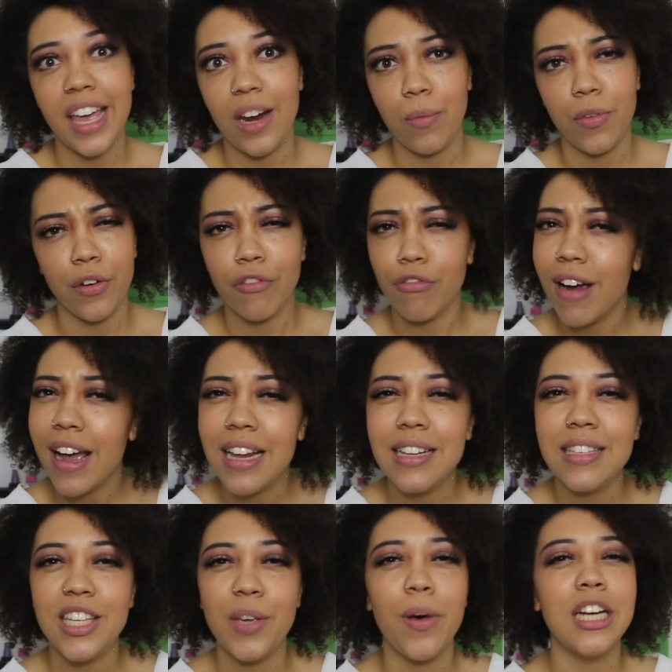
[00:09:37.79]
in with your
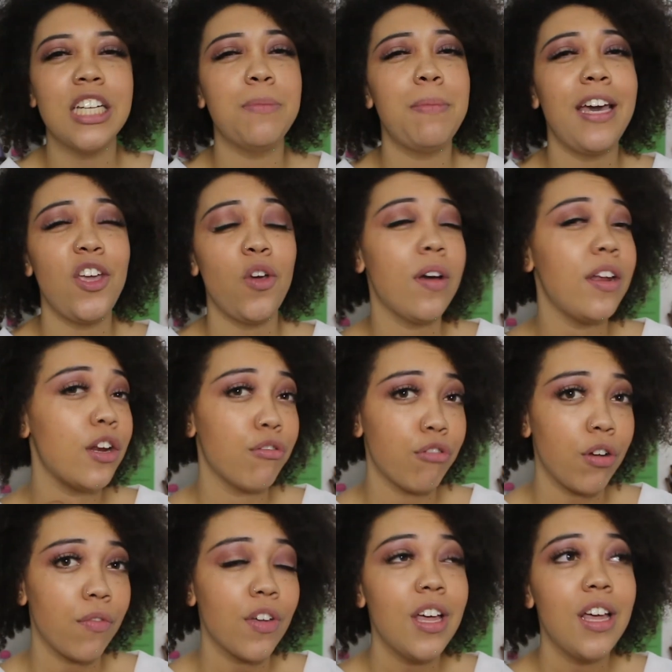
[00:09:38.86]
friends. You weren't speaking your inner
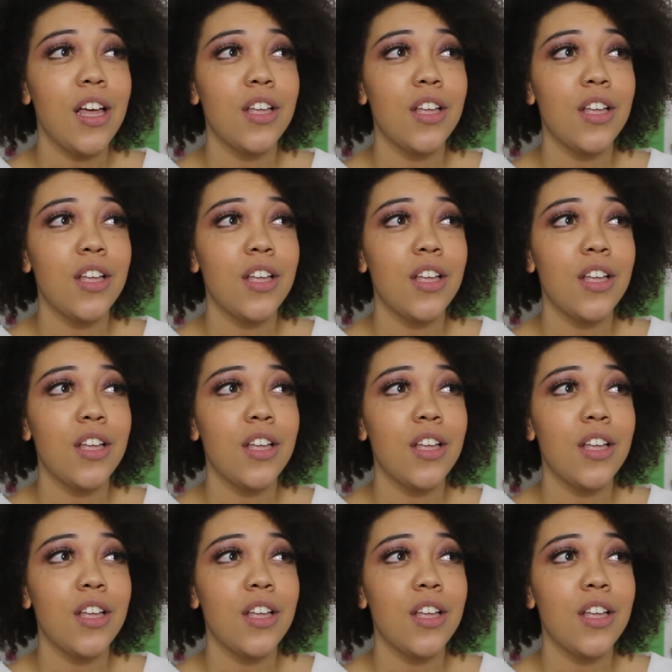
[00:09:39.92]
truth.